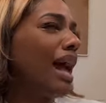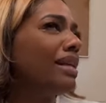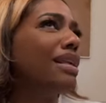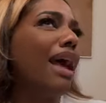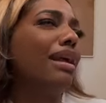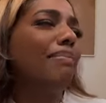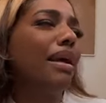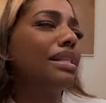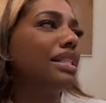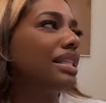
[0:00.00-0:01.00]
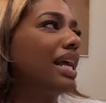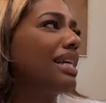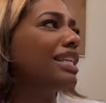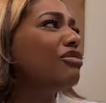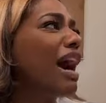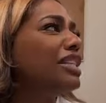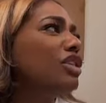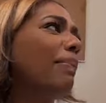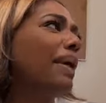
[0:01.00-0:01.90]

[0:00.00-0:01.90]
I said, I didn't pay attention to that. He said, you got to start